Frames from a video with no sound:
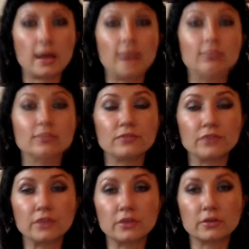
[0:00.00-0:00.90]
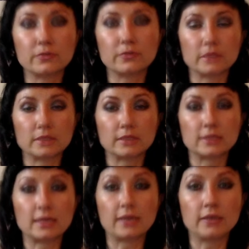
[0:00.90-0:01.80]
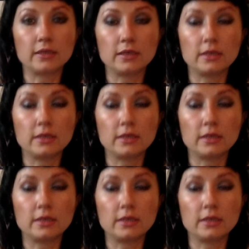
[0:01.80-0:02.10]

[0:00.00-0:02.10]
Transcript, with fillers: Heightened fear is anxiety.